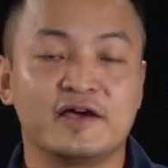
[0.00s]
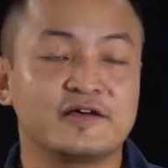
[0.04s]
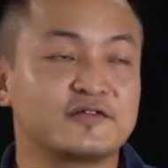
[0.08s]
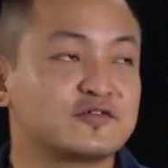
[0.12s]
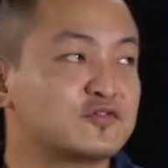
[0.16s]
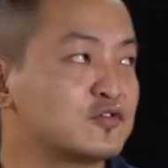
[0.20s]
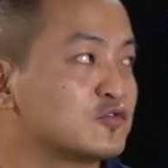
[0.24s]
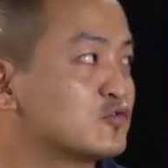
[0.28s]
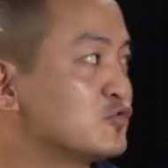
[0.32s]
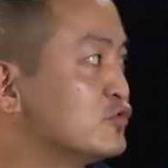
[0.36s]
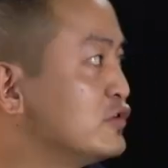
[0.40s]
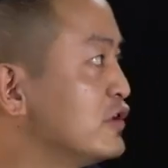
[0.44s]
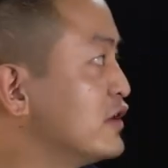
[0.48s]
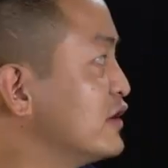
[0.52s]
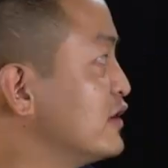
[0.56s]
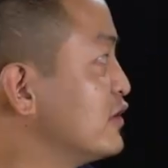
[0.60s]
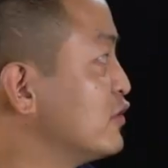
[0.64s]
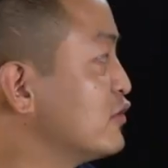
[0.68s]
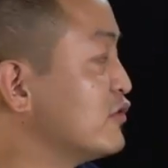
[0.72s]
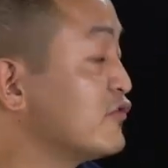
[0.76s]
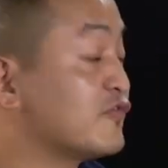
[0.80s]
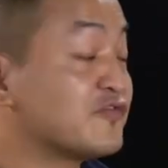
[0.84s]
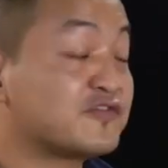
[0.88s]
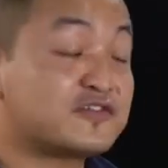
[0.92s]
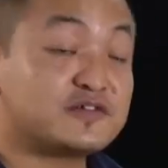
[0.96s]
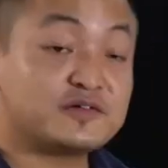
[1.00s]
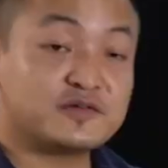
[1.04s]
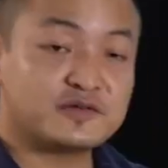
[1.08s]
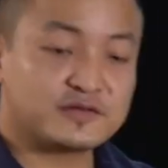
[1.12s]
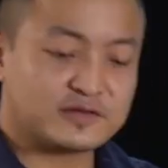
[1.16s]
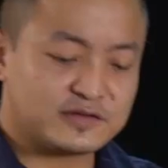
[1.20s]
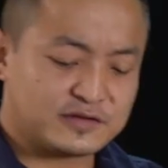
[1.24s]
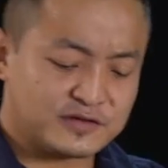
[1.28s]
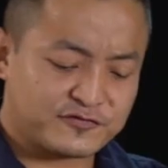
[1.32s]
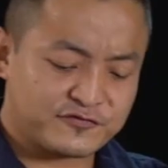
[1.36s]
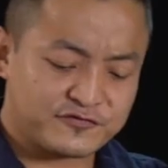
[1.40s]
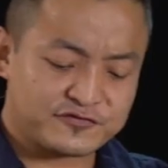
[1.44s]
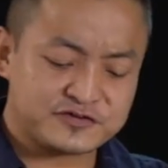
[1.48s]
So today, on
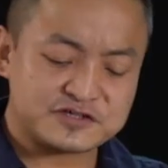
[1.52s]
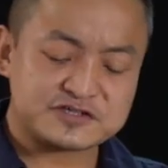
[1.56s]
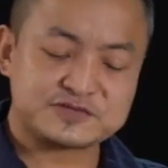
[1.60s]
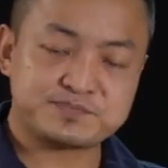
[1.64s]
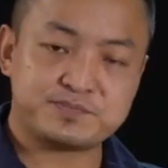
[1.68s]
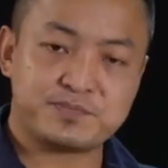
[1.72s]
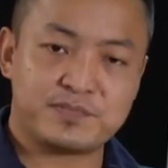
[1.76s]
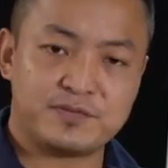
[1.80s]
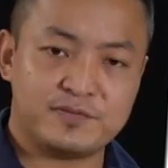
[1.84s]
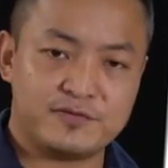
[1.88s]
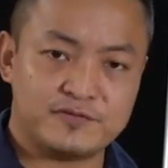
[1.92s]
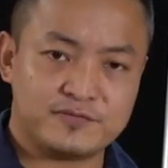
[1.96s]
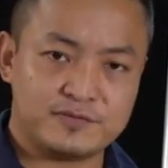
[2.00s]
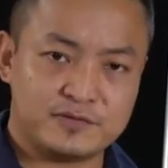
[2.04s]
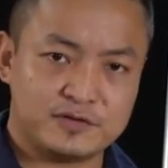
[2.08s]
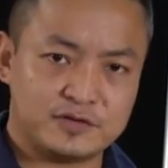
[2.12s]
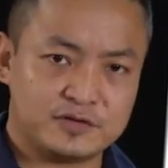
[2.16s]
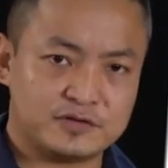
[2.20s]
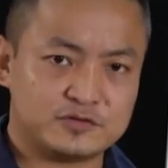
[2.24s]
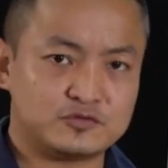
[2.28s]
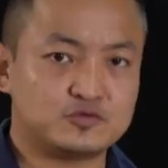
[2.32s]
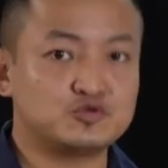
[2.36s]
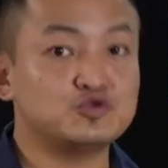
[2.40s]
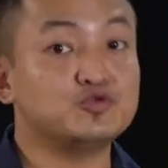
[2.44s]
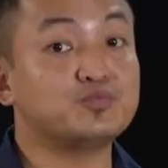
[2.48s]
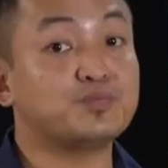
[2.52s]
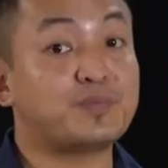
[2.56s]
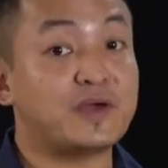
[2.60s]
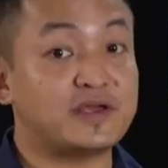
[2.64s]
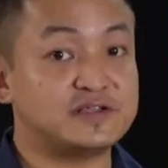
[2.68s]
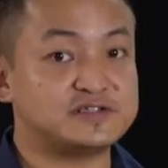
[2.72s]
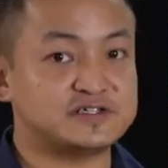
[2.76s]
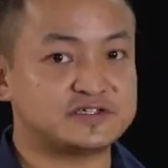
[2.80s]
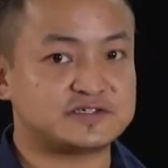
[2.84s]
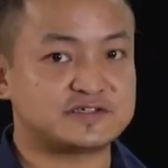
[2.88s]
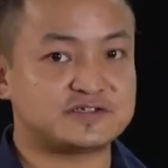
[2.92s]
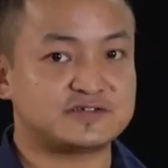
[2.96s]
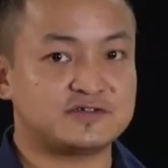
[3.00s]
the first two
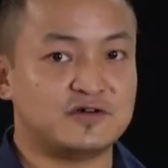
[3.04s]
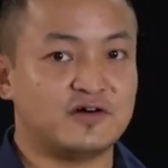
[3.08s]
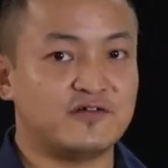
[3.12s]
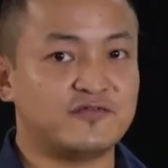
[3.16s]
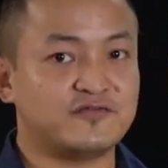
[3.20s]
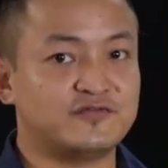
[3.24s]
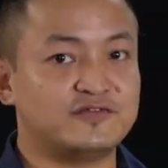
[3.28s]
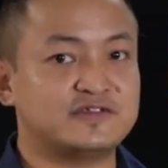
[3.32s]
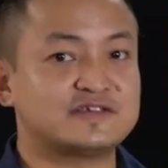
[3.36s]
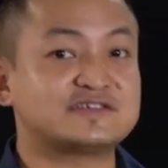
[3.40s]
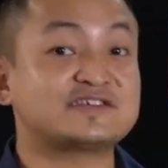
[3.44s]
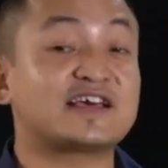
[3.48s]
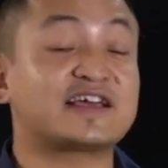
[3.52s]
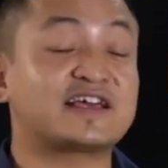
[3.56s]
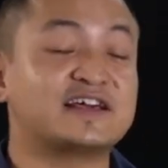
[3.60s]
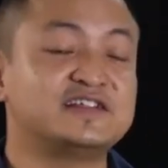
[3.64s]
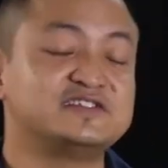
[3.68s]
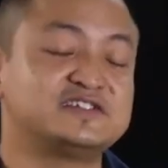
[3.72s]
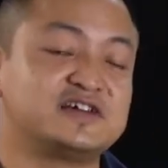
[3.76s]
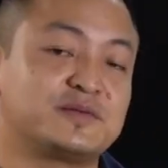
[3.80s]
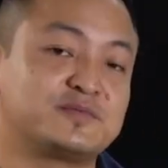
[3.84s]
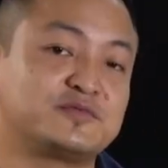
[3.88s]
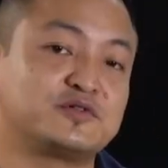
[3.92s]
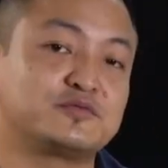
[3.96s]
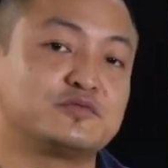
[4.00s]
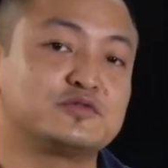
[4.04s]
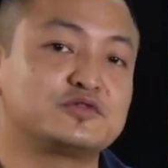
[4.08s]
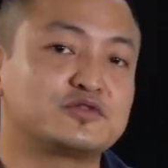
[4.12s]
pages of the second chapter,